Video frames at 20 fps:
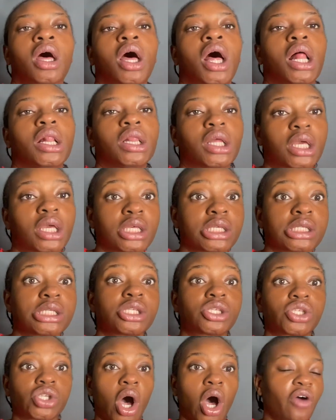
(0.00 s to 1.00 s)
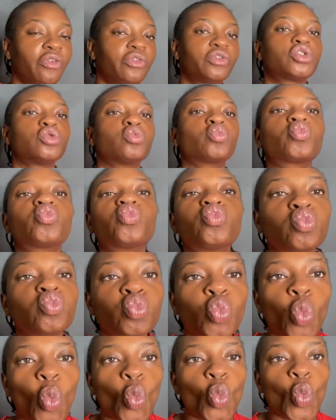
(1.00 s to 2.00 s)
looking soft and
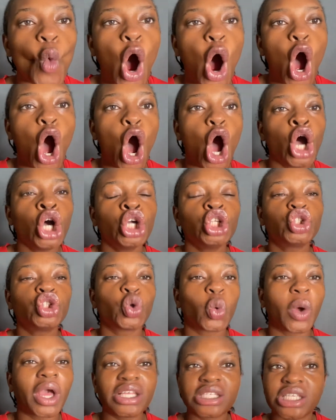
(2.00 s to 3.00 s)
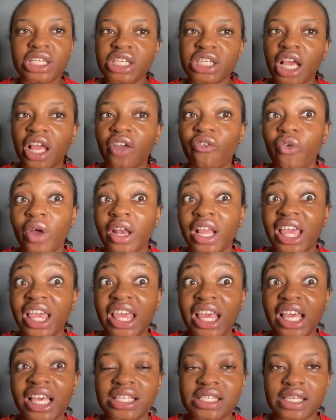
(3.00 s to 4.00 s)
dweezy, shaky, funny,
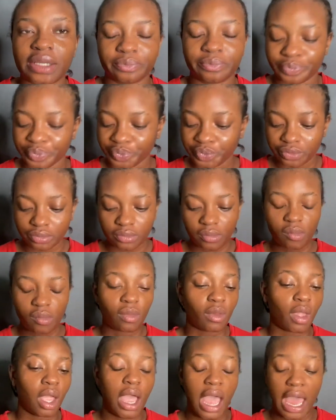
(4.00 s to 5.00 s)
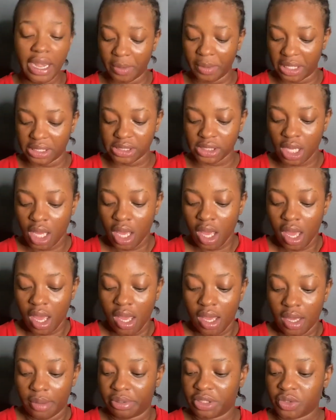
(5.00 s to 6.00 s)
kissing. Anyways,
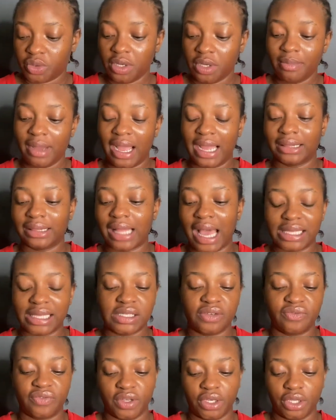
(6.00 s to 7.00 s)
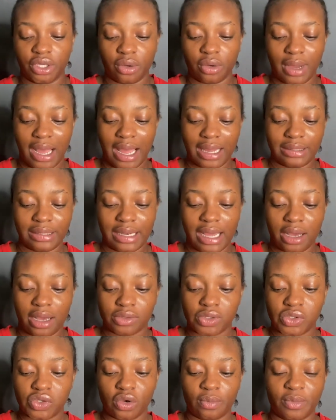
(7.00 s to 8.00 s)
between my last video and now,
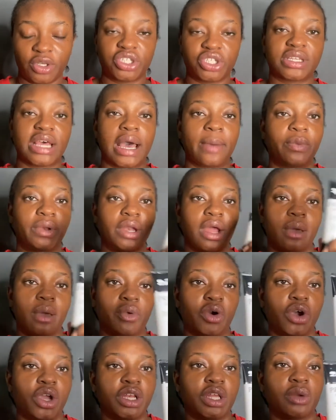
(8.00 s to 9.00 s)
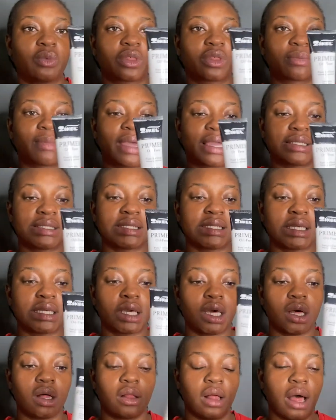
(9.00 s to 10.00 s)
so much has happened. Now I'm going in with my
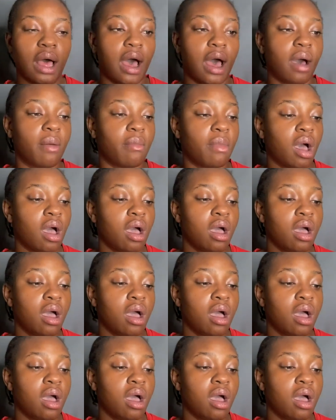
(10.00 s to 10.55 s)
Zico